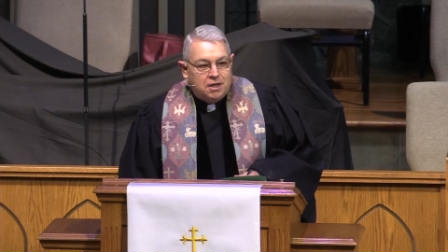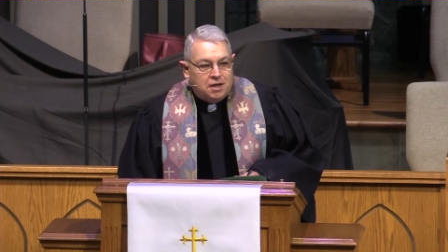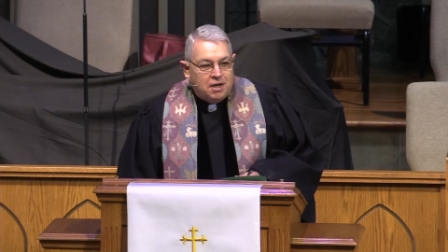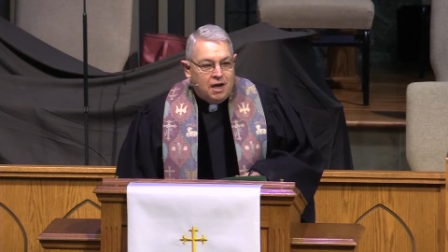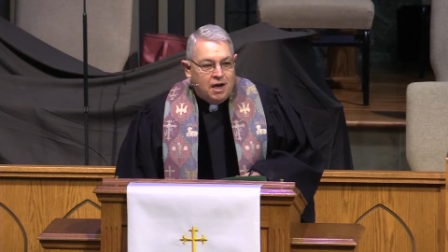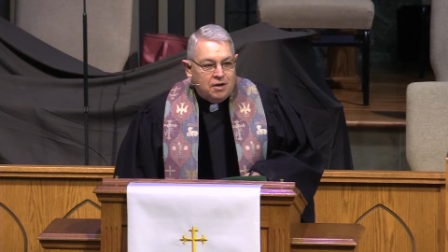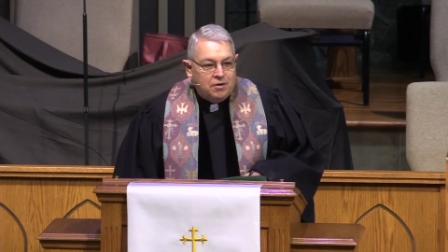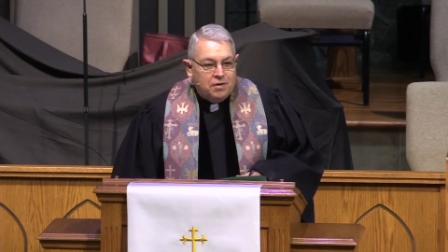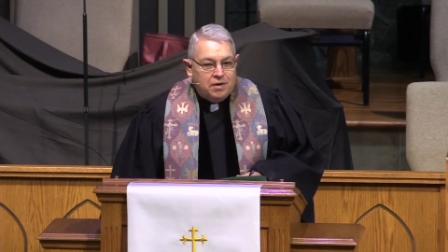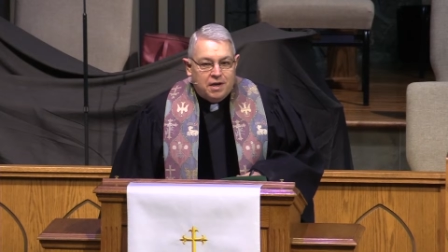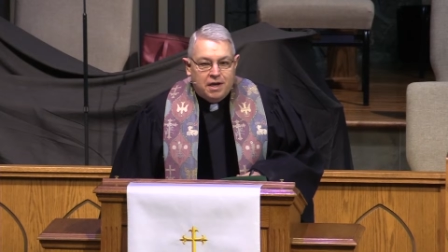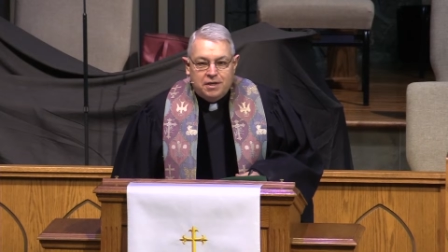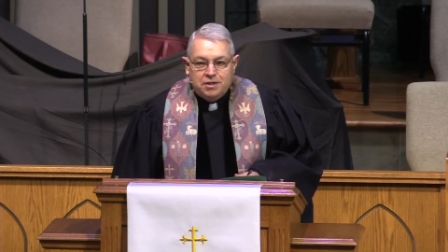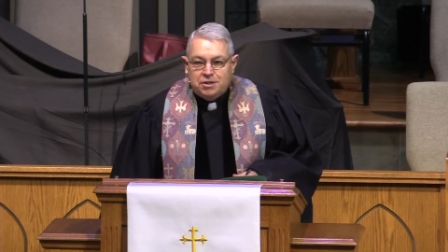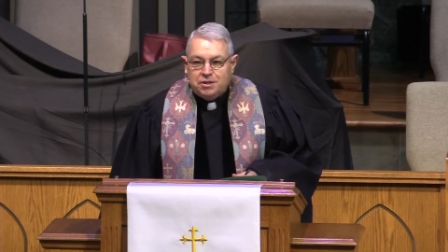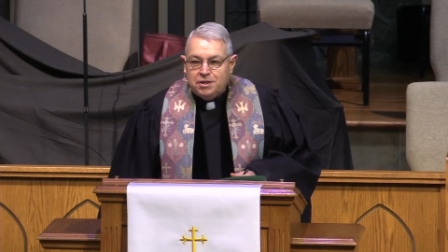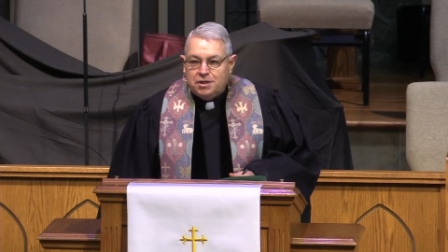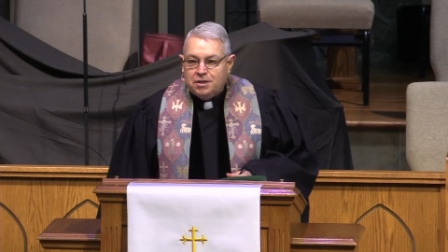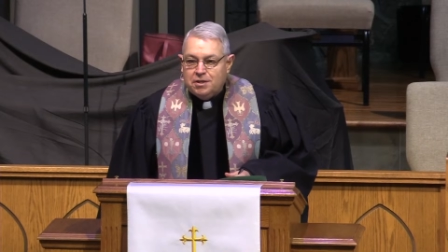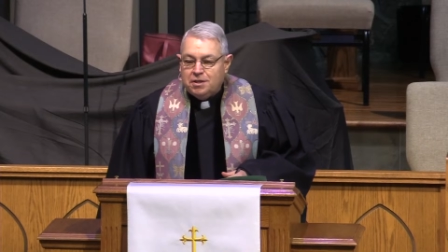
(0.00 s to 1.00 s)
to the
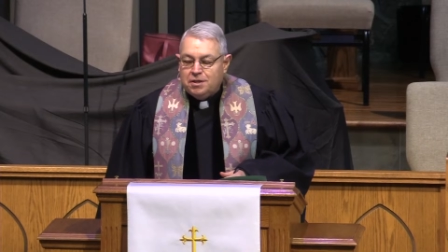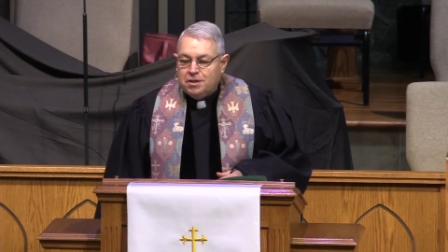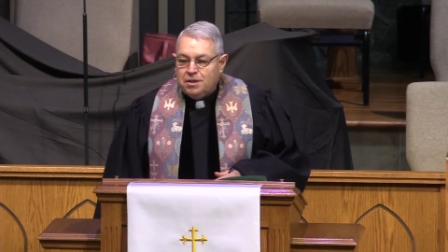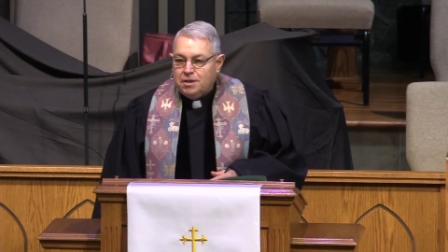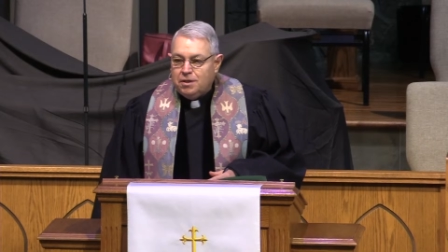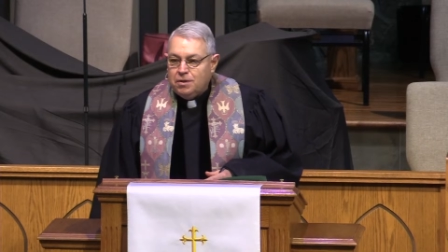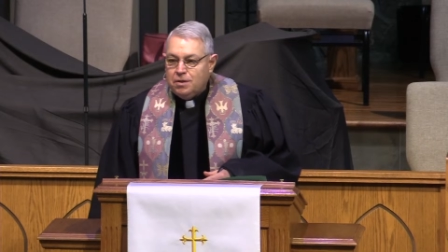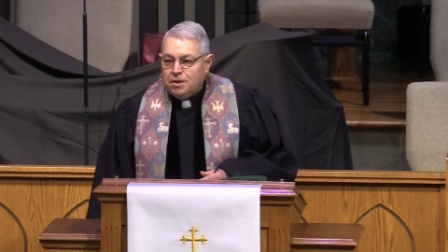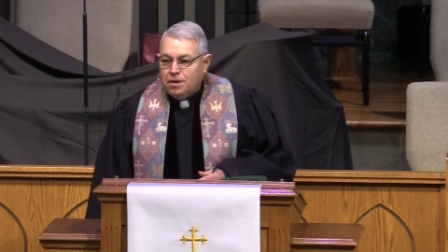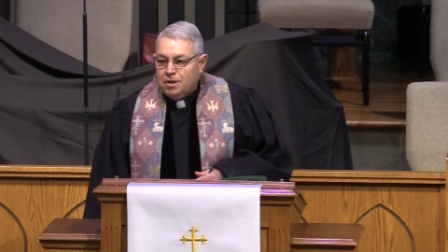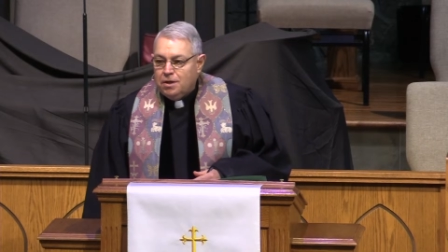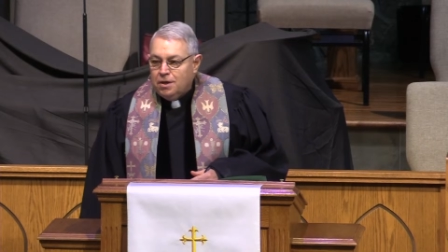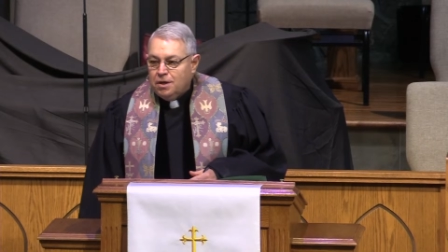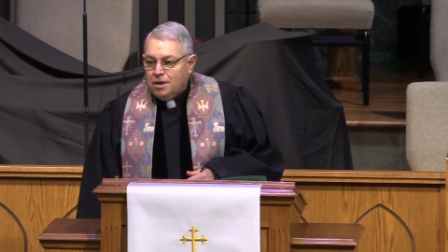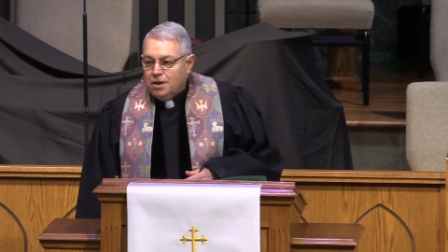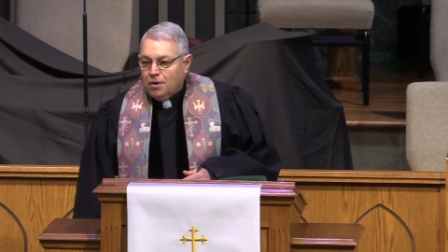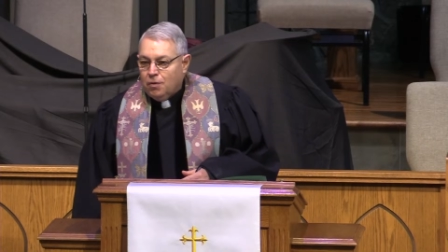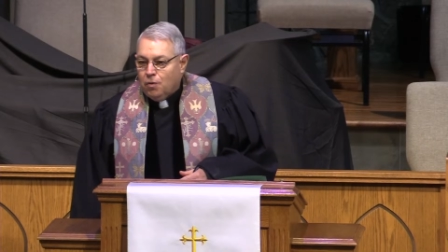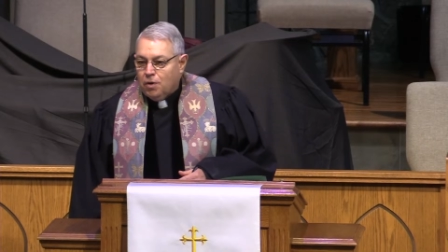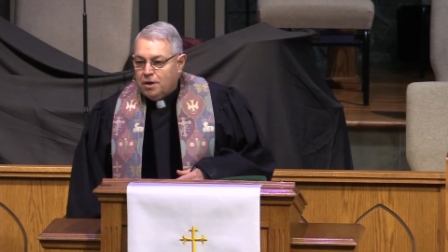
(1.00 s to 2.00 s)
congregation,
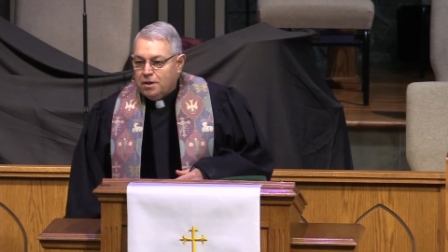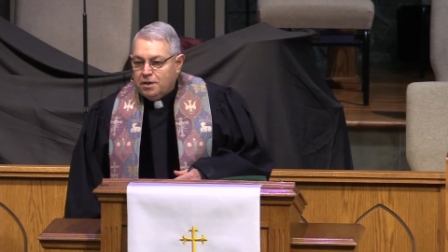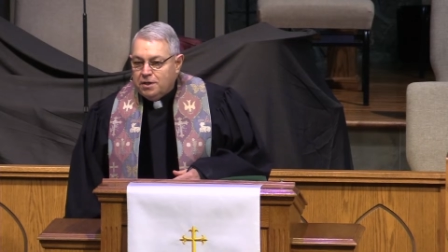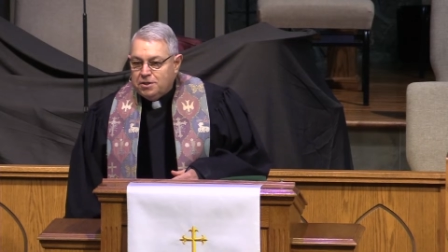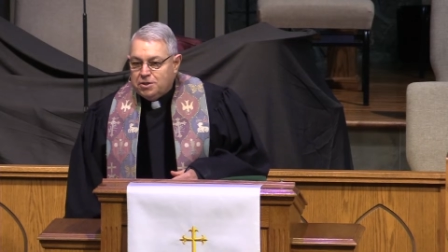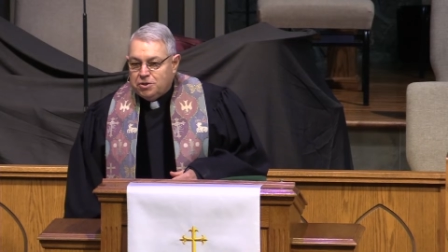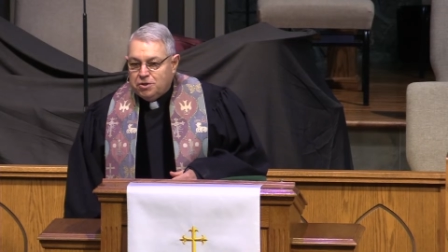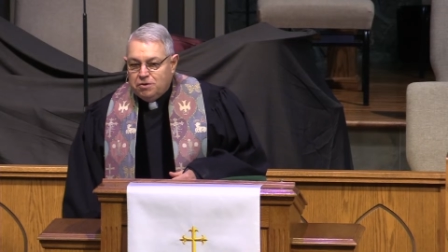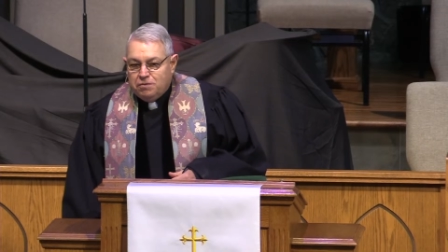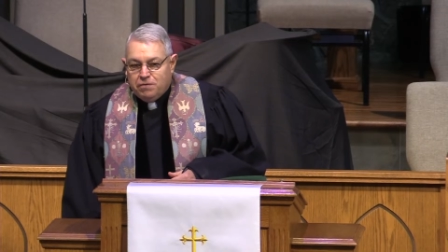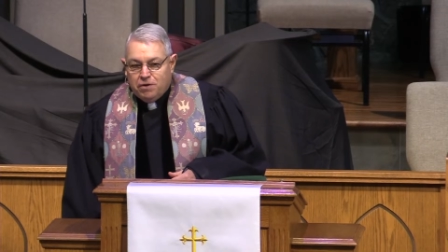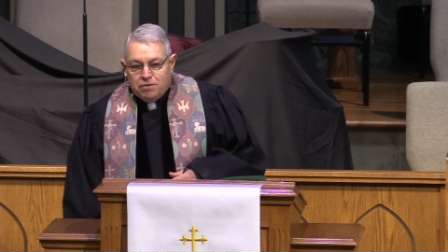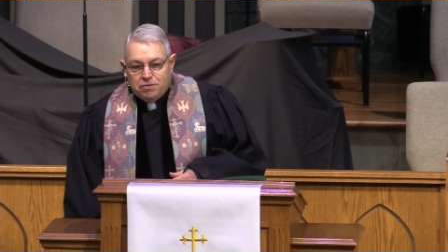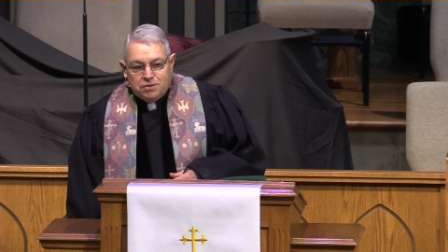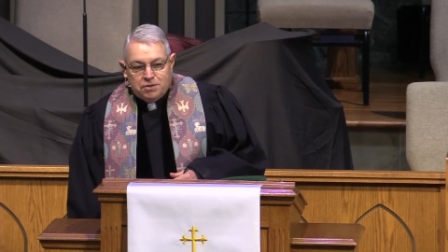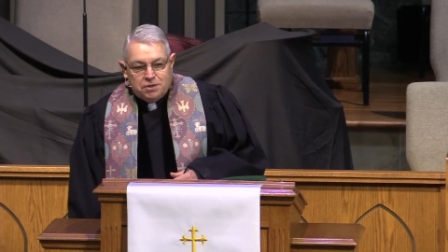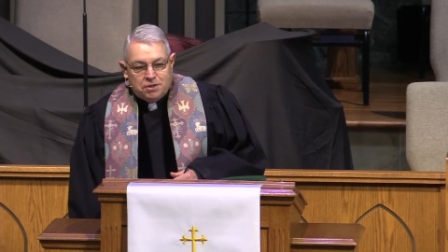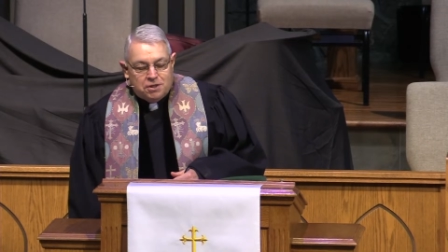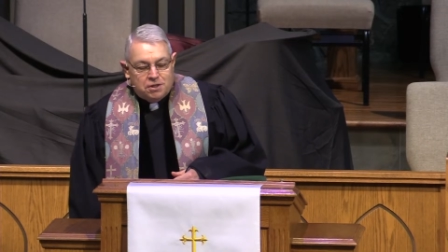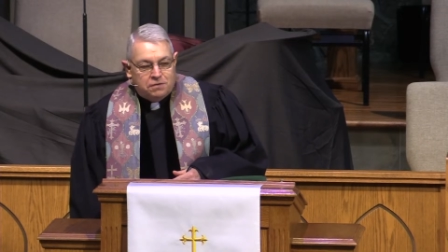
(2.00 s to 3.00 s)
one of these two
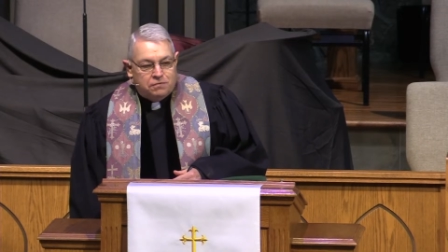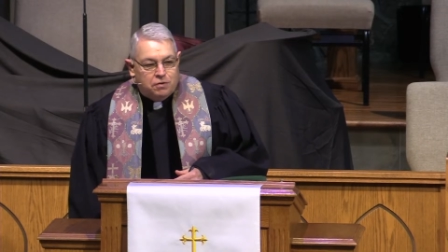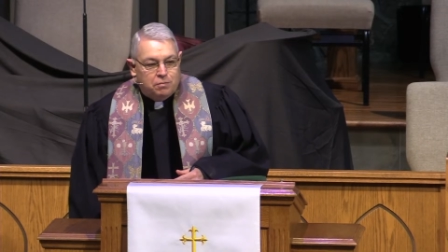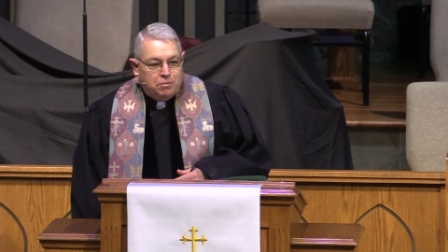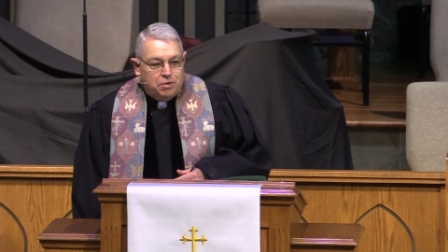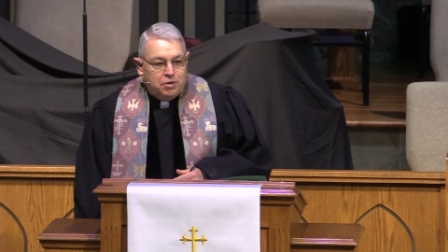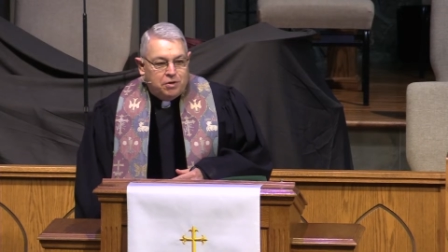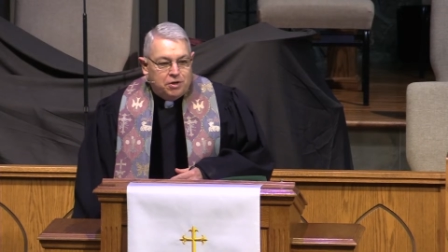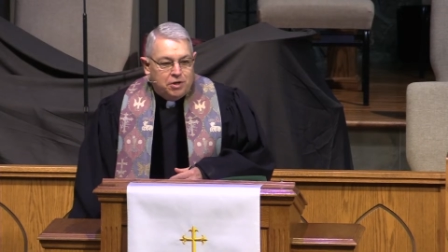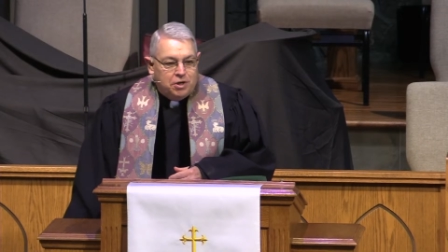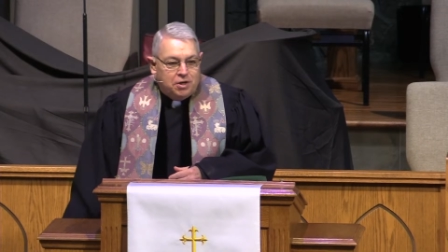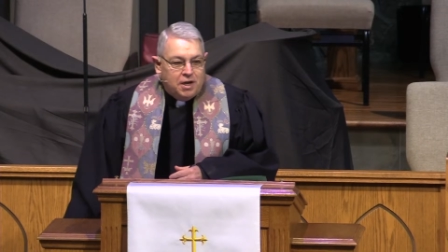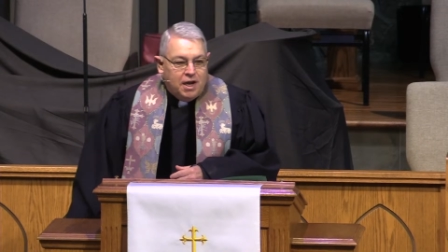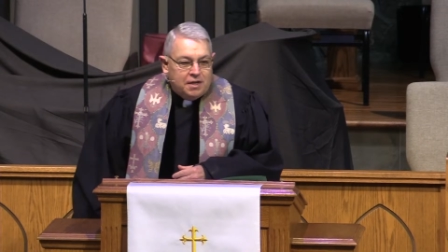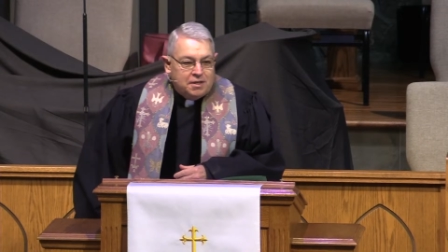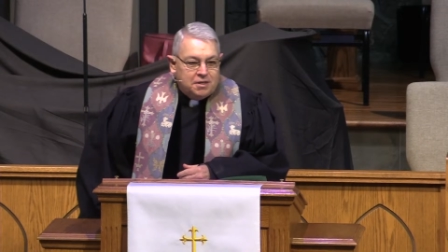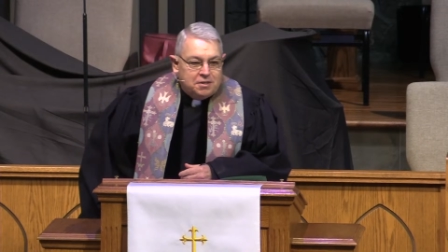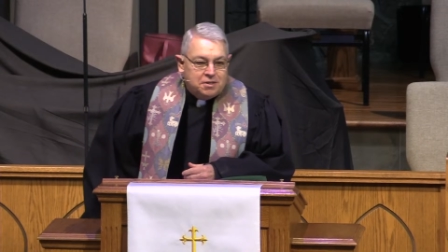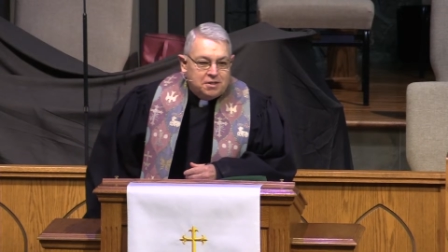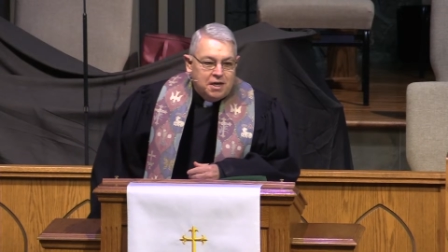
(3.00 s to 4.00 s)
verses is familiar,
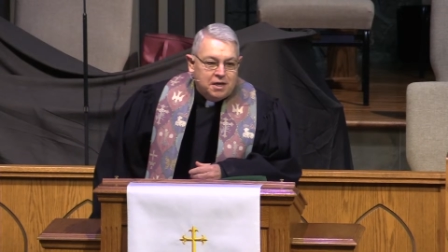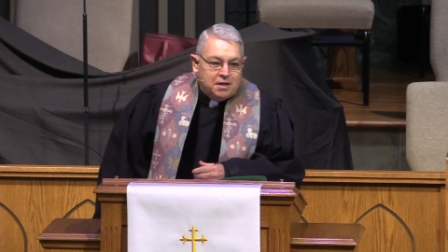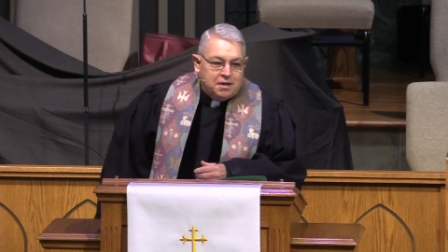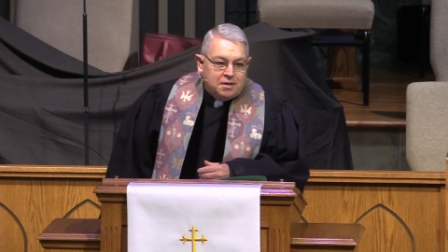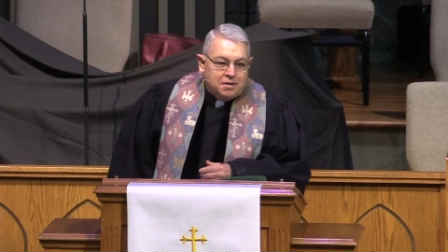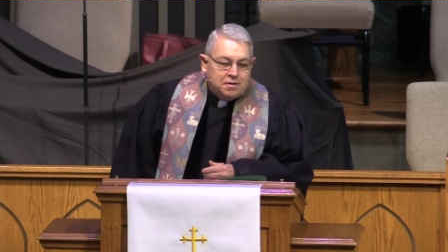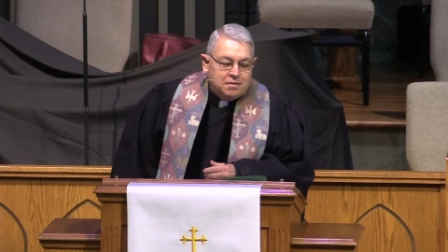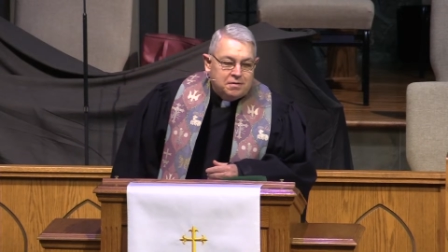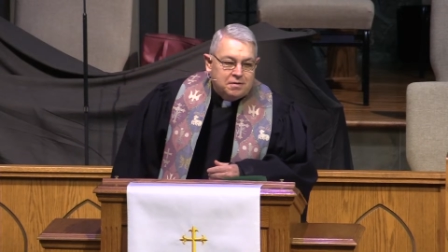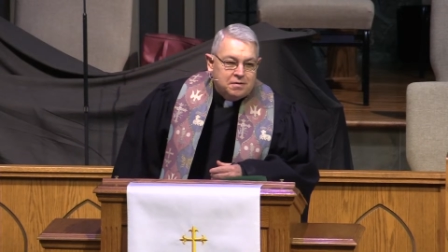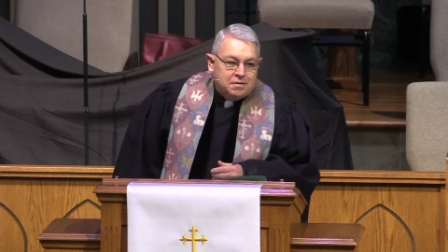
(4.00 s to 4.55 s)
not the second.